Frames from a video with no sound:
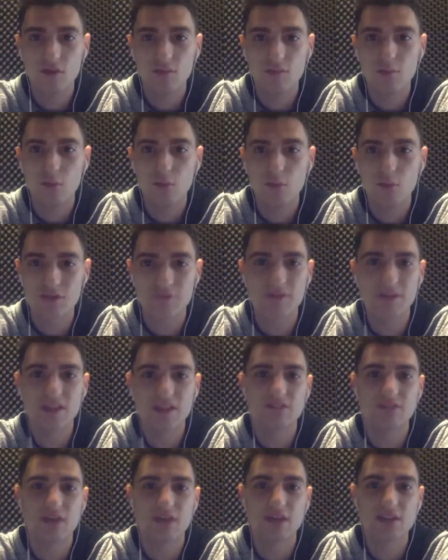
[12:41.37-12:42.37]
Poor
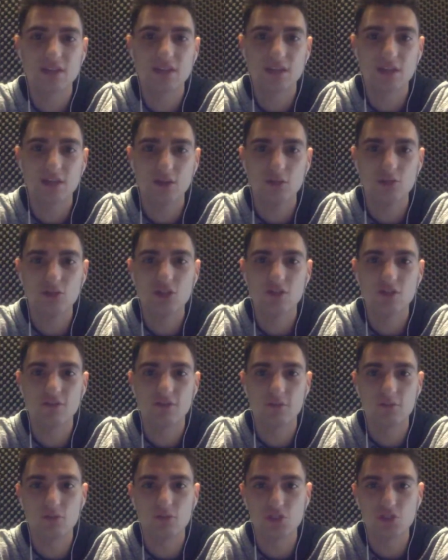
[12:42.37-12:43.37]
defensive execution
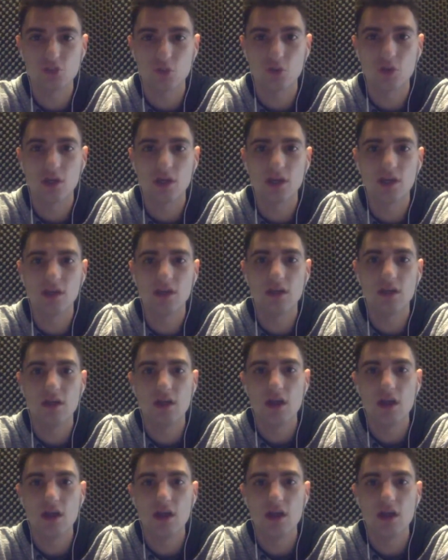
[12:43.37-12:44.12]
from Jordan.